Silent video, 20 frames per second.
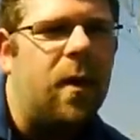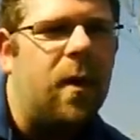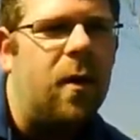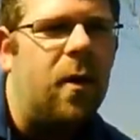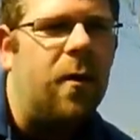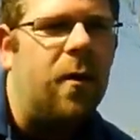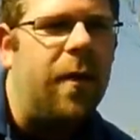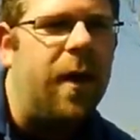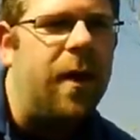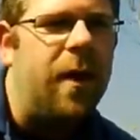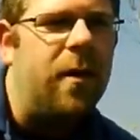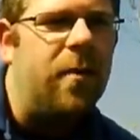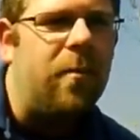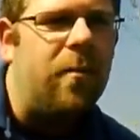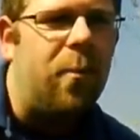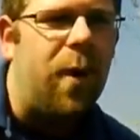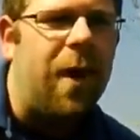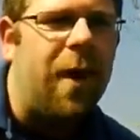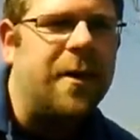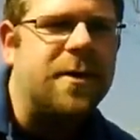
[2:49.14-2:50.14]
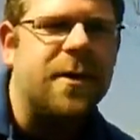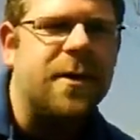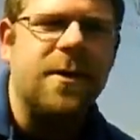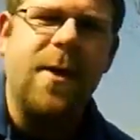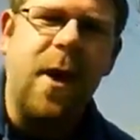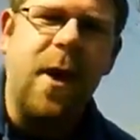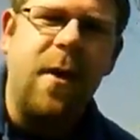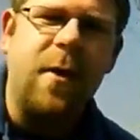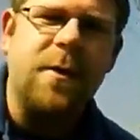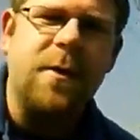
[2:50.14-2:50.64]
then branches
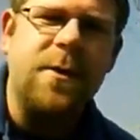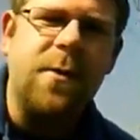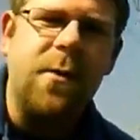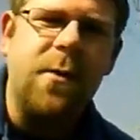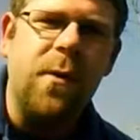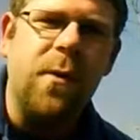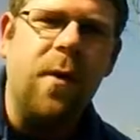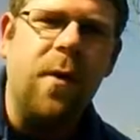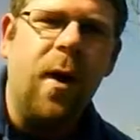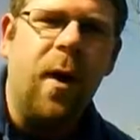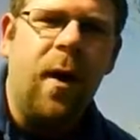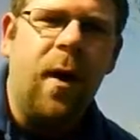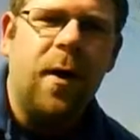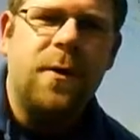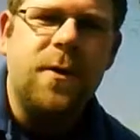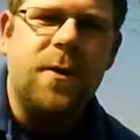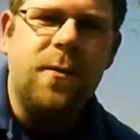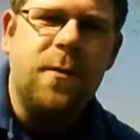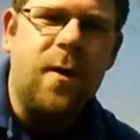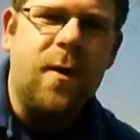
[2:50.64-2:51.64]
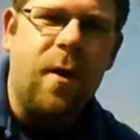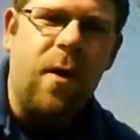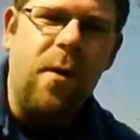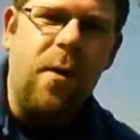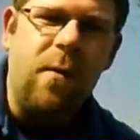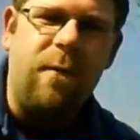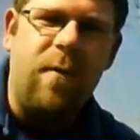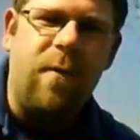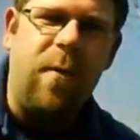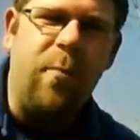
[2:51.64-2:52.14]
that are too
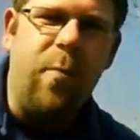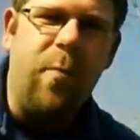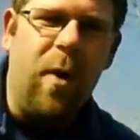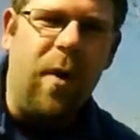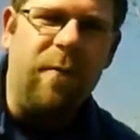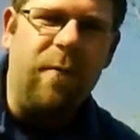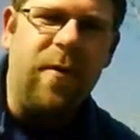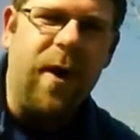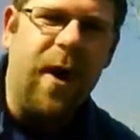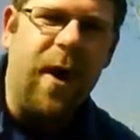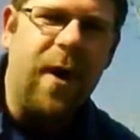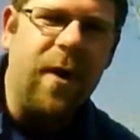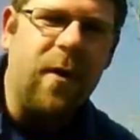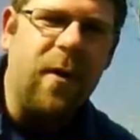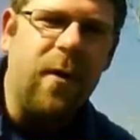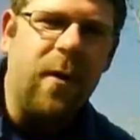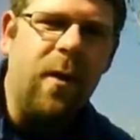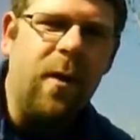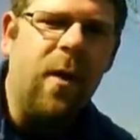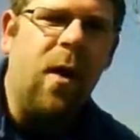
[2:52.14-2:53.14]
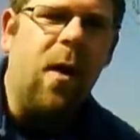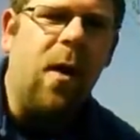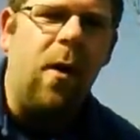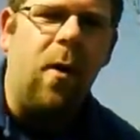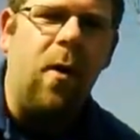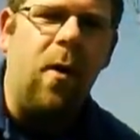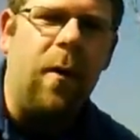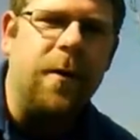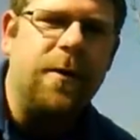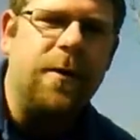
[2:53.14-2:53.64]
narrow of an angle
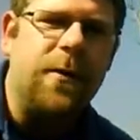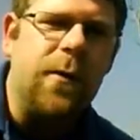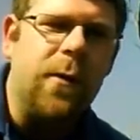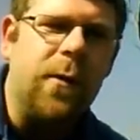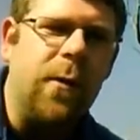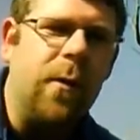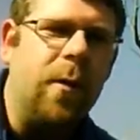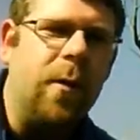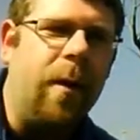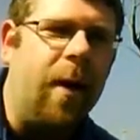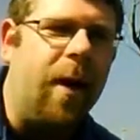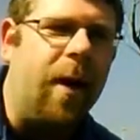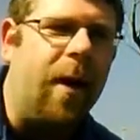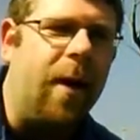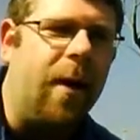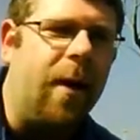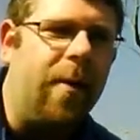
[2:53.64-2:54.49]
or too